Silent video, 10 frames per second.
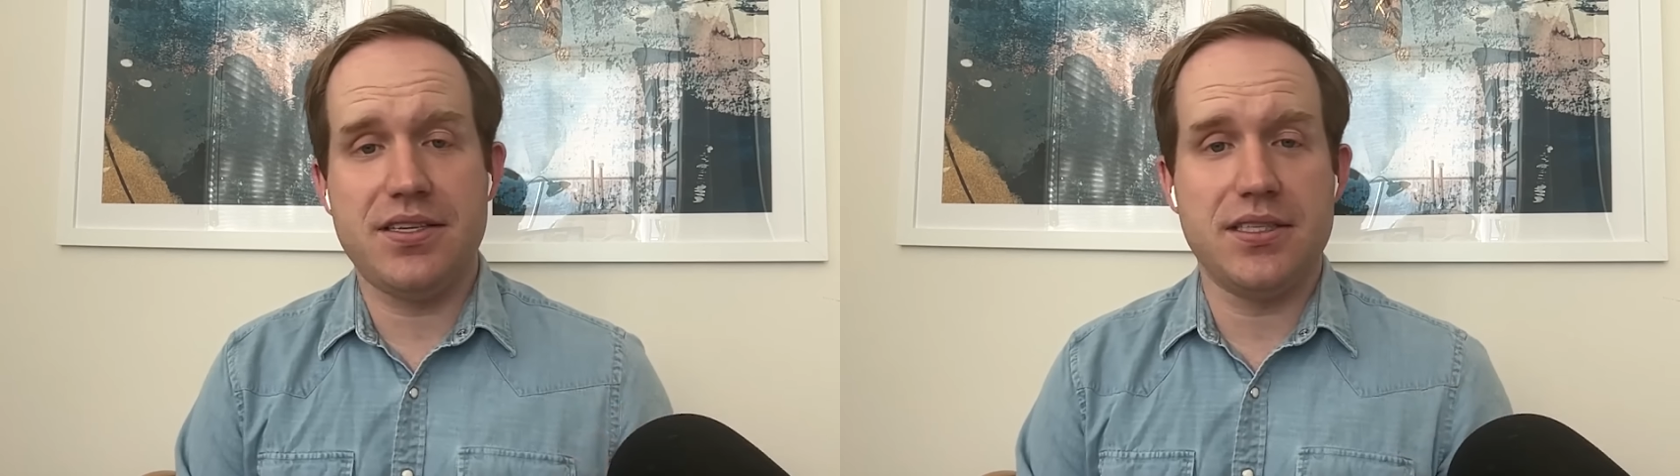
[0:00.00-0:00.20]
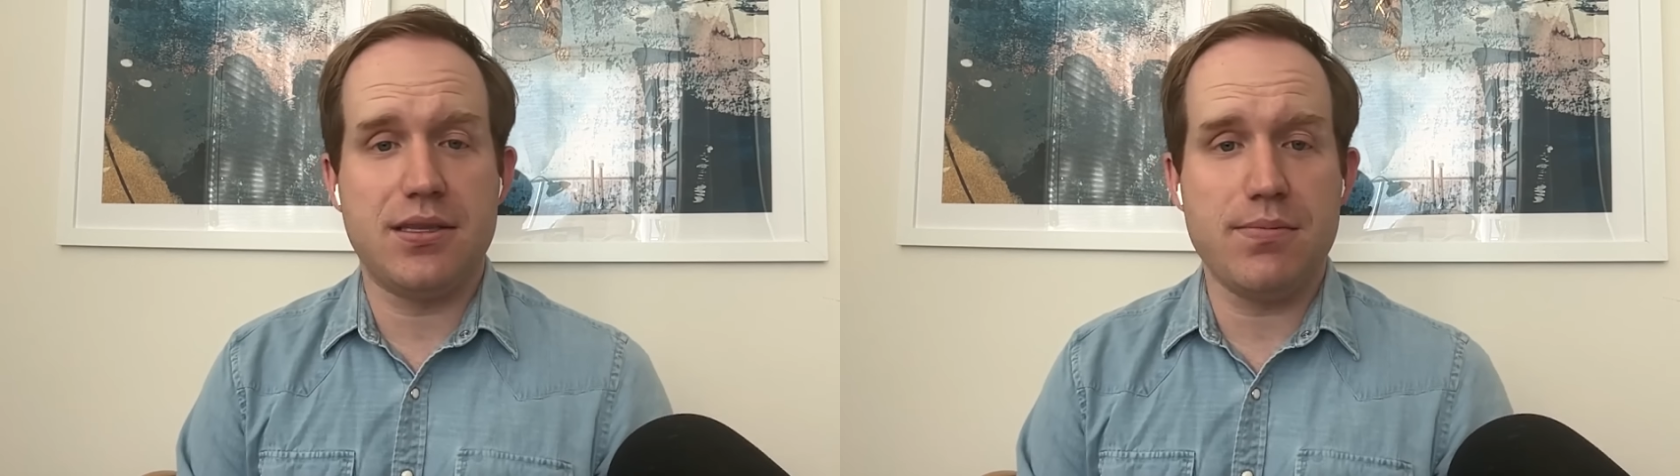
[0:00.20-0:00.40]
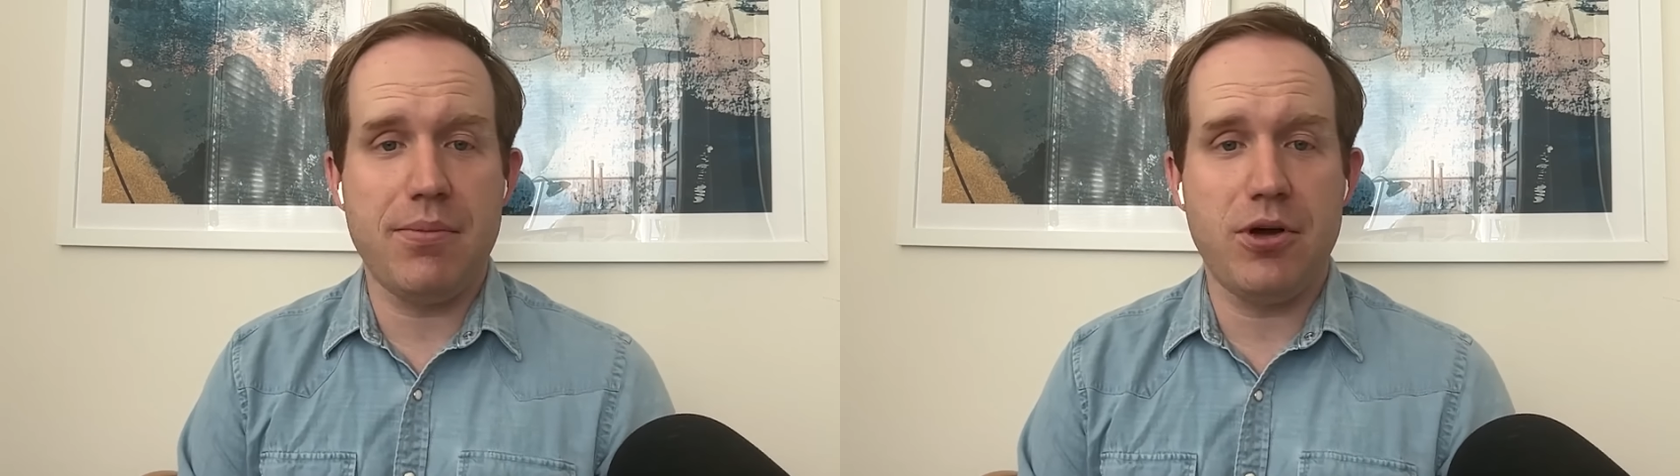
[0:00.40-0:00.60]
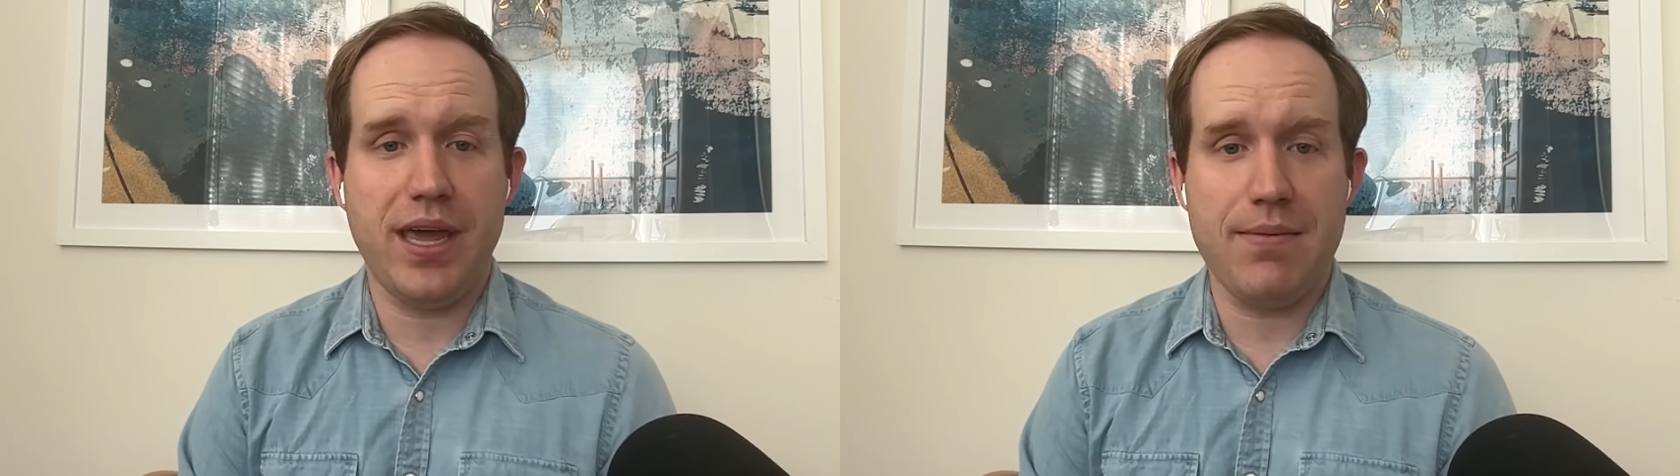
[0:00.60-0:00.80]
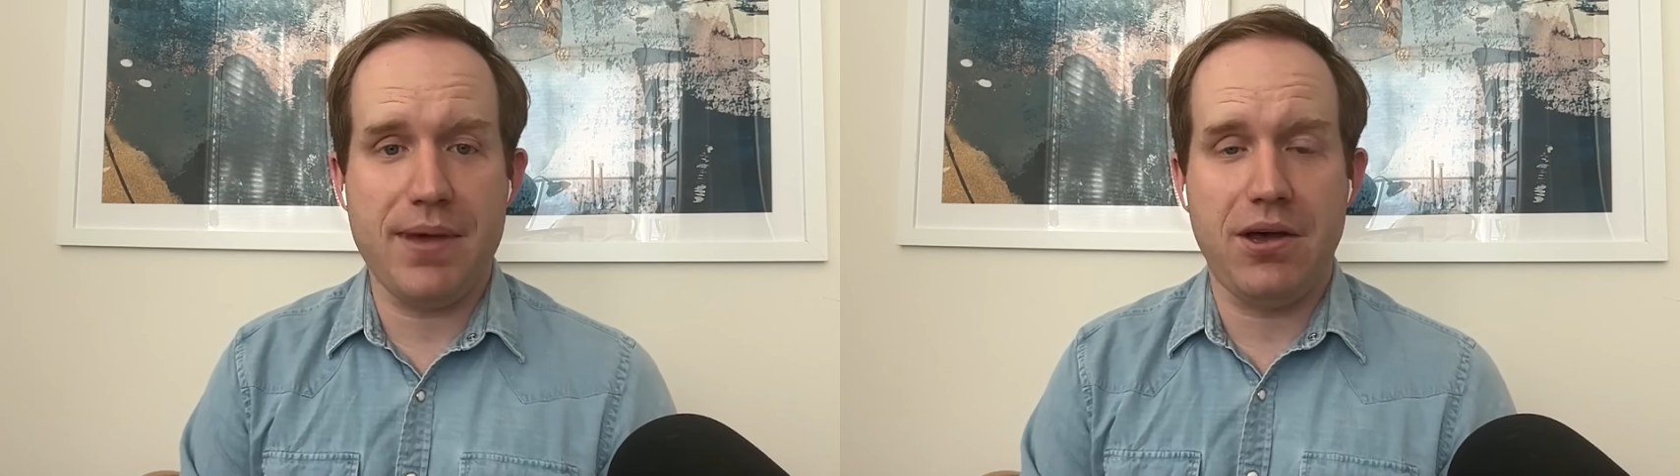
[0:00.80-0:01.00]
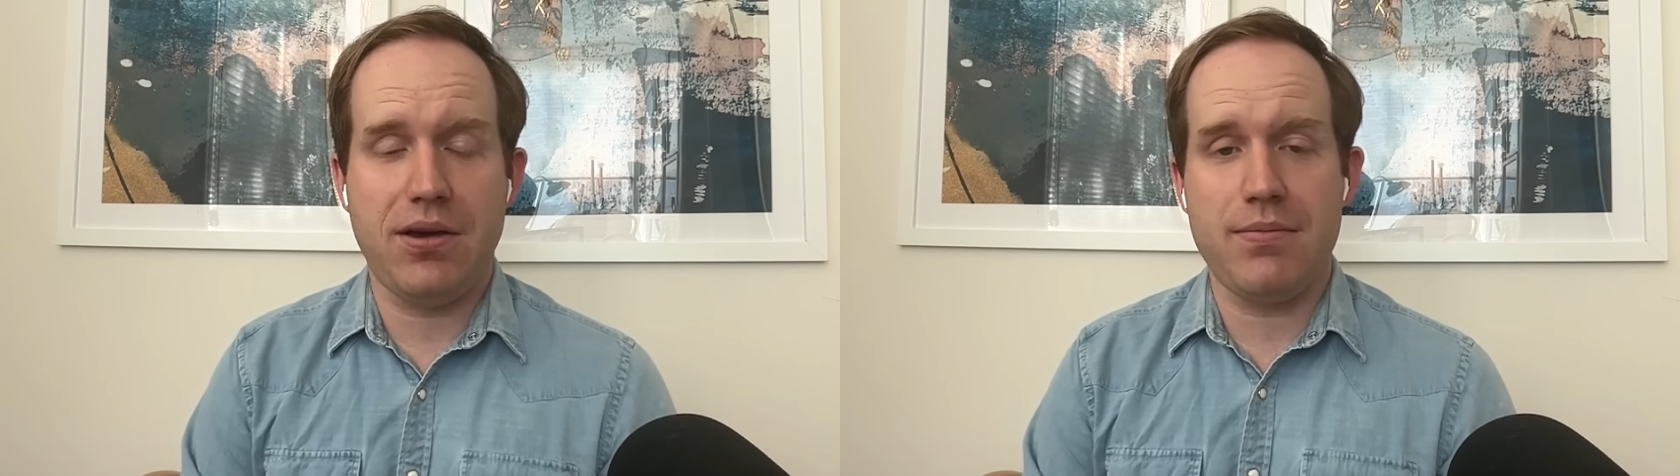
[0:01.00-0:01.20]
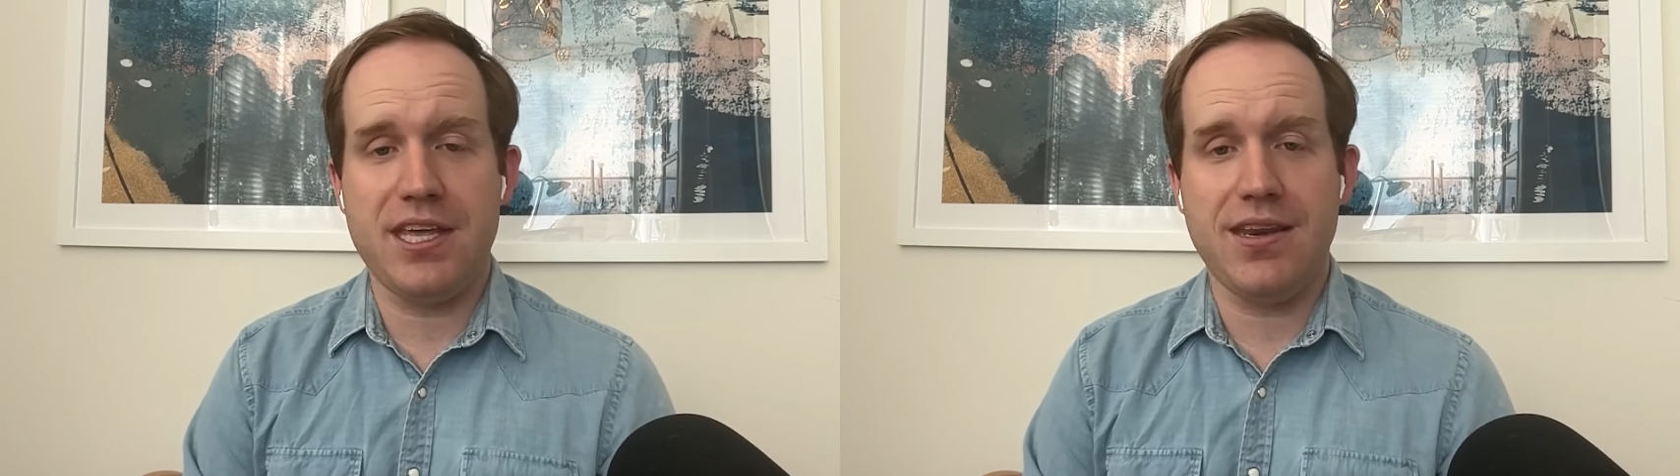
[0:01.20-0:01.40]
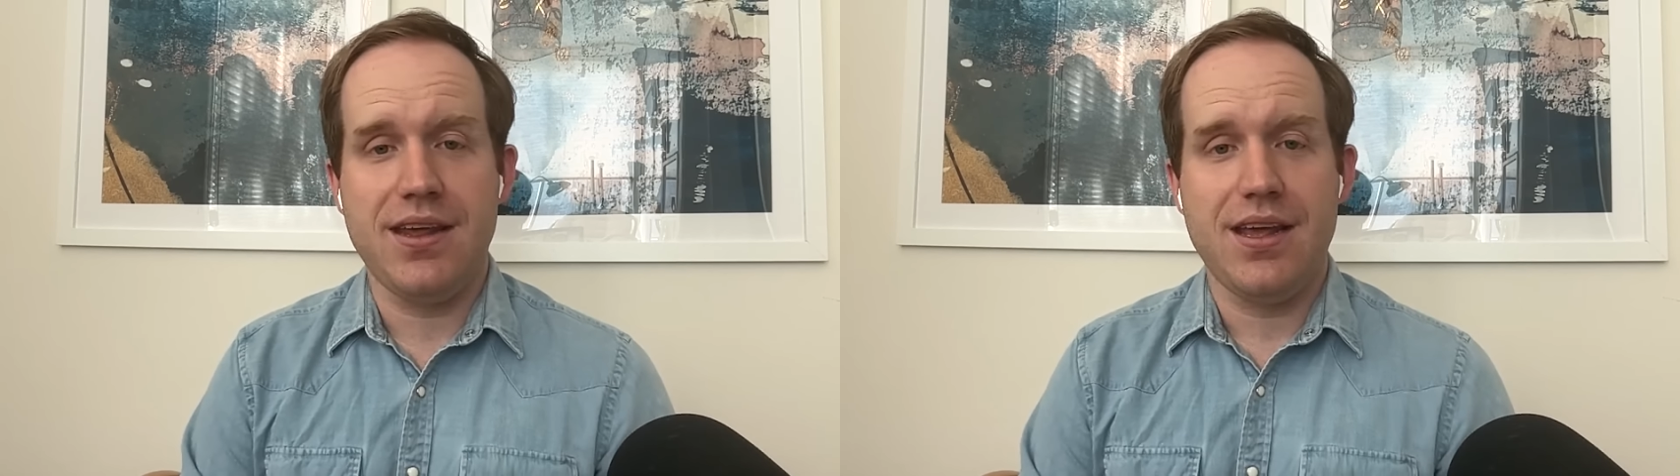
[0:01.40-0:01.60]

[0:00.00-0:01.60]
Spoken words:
since the memo came out, I mean,